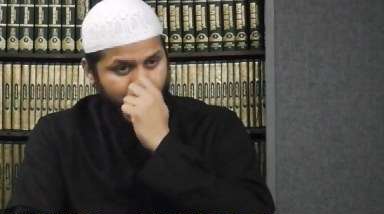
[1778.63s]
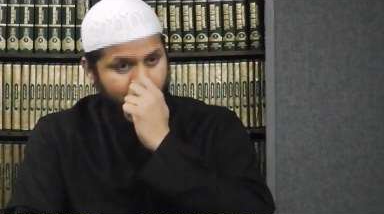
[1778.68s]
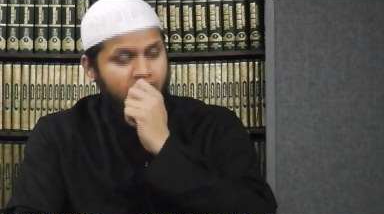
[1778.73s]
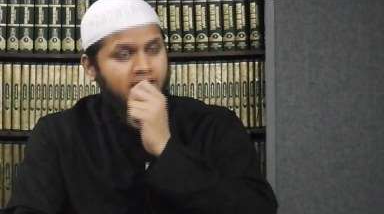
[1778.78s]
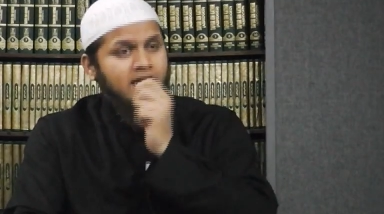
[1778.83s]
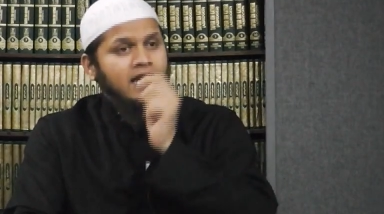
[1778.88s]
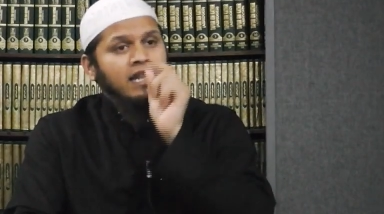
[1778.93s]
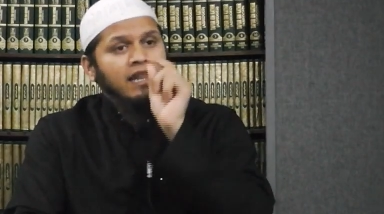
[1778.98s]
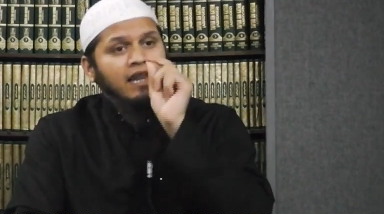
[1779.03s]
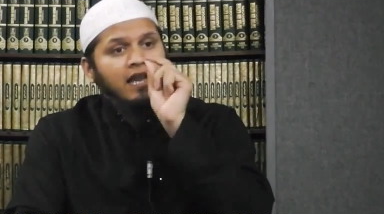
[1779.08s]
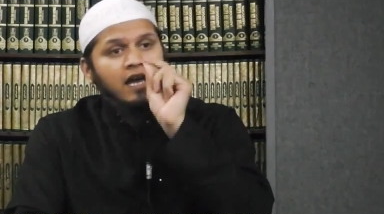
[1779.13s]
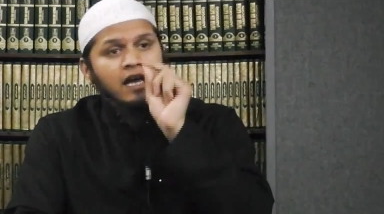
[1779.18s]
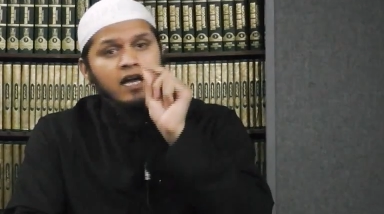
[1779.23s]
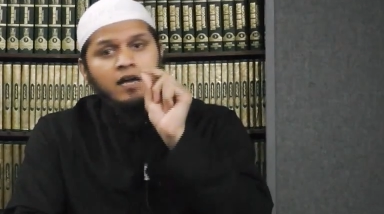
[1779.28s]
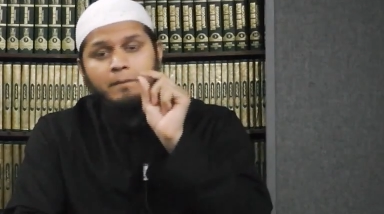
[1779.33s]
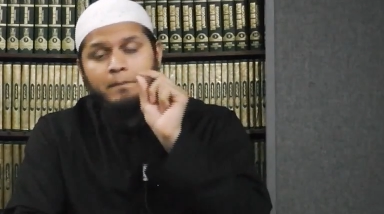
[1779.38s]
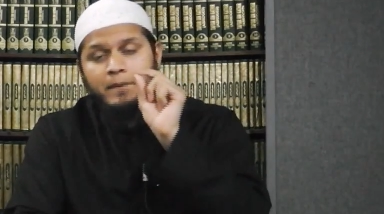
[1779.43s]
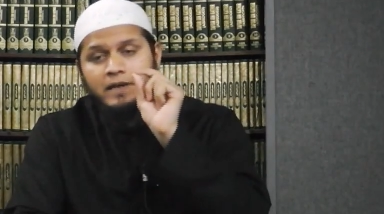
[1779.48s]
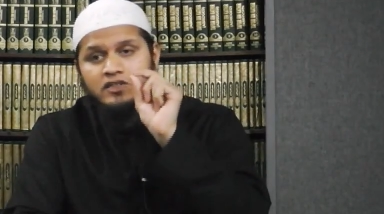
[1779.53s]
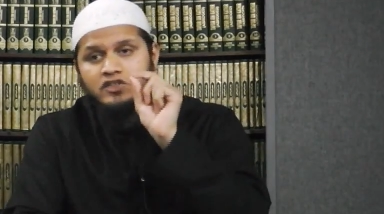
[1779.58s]
that
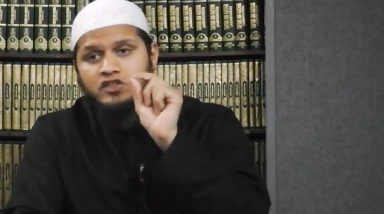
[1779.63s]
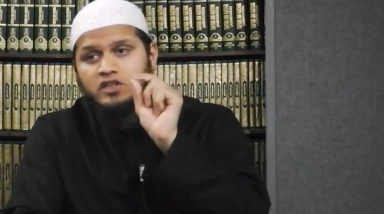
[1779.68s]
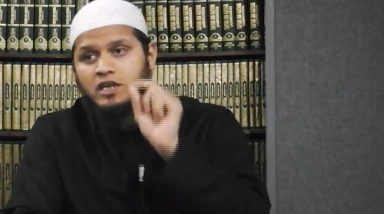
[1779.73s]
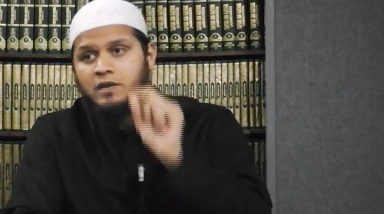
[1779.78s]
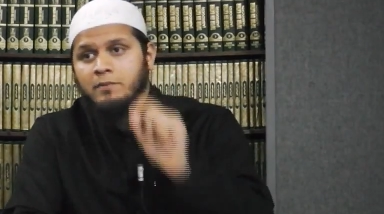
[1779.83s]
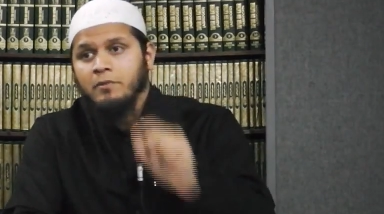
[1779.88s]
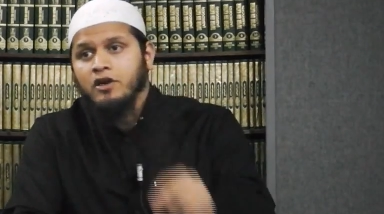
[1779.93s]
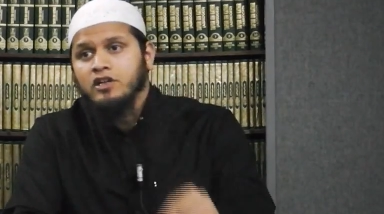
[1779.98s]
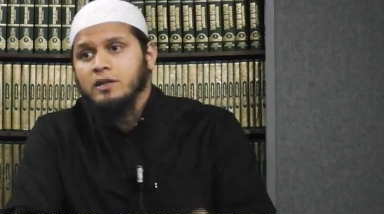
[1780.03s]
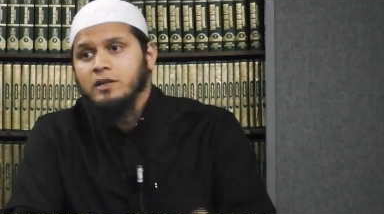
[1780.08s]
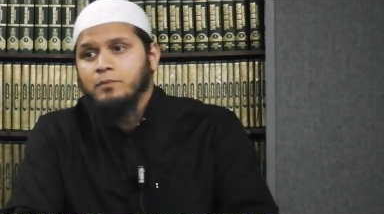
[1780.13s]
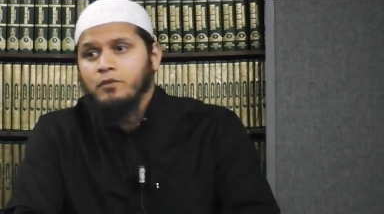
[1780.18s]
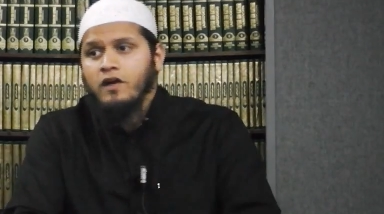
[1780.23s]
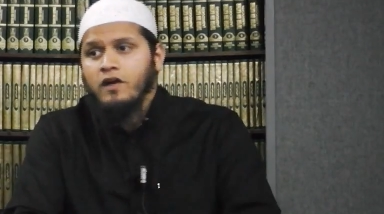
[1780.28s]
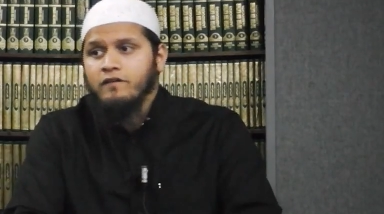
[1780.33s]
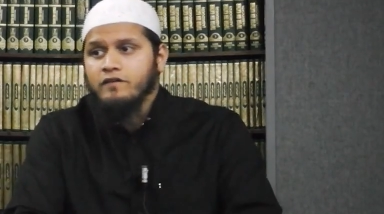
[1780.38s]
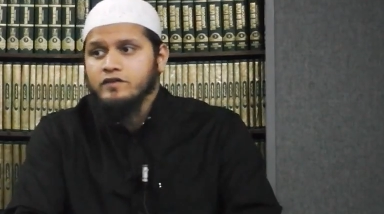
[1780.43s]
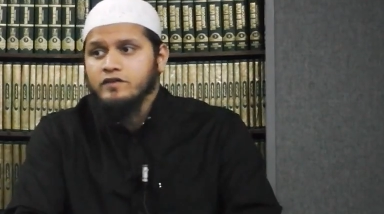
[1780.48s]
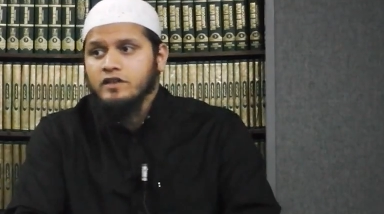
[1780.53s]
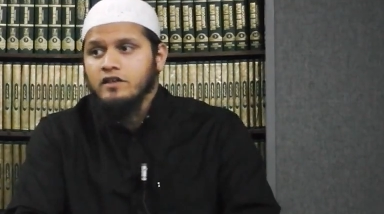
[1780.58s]
Allah mentioned about the
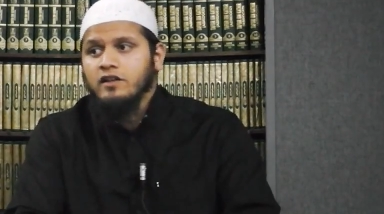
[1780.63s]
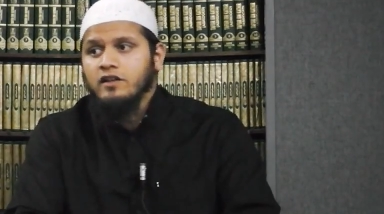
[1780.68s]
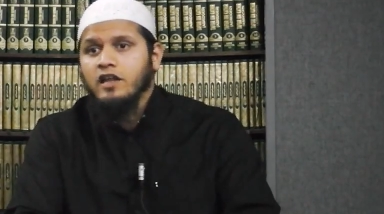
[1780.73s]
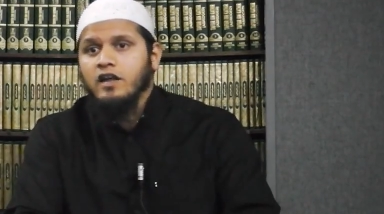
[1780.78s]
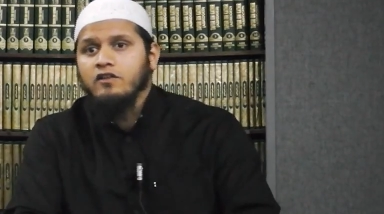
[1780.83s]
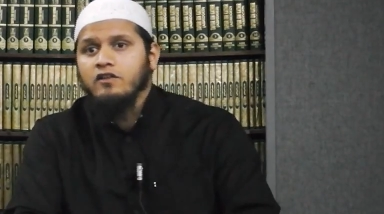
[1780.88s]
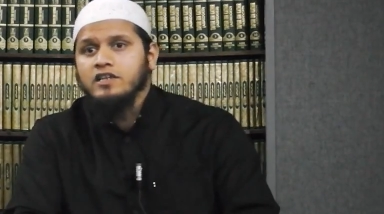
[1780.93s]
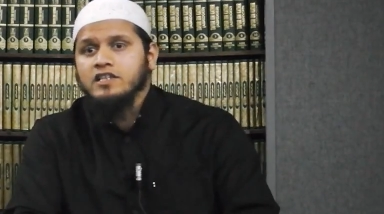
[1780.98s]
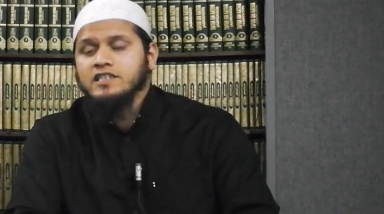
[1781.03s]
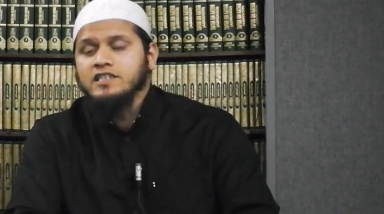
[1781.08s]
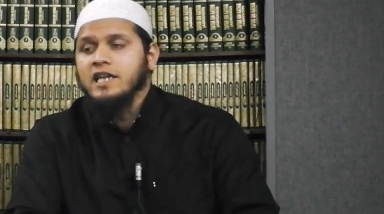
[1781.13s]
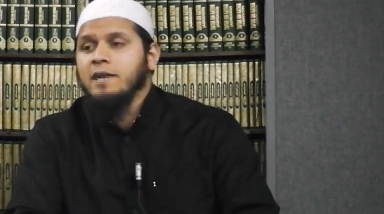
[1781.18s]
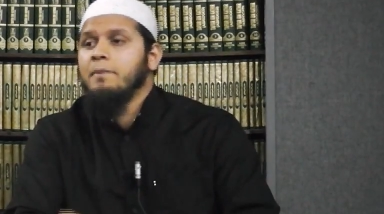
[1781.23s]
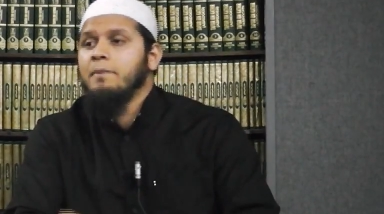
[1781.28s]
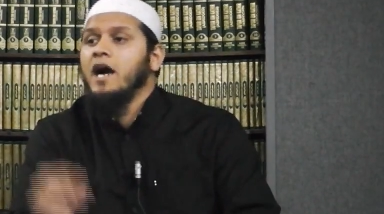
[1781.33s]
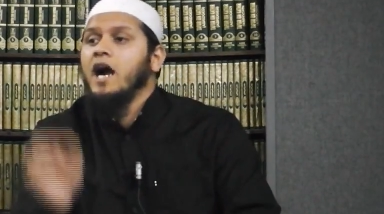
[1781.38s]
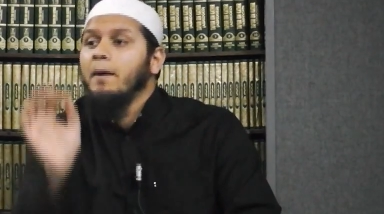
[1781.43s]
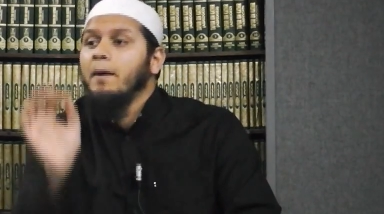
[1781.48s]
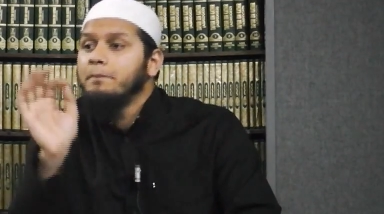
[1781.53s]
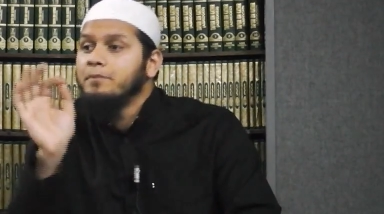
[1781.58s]
Prophet
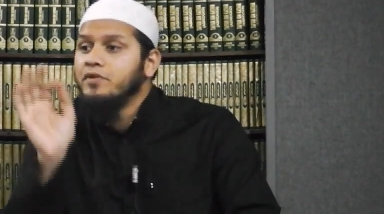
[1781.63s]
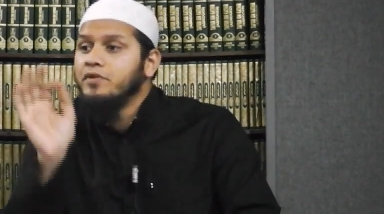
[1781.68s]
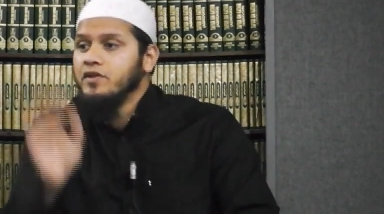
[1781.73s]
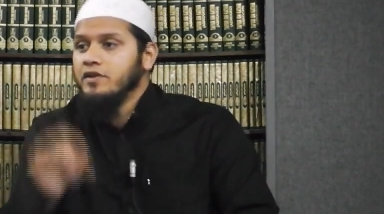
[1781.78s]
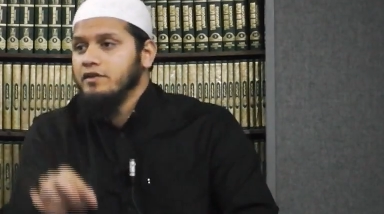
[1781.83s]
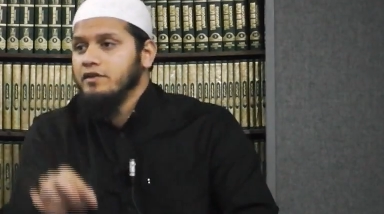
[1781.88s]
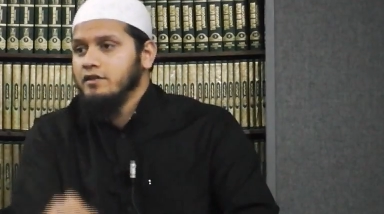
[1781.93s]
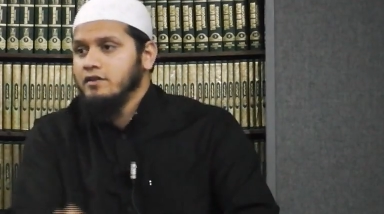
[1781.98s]
abd,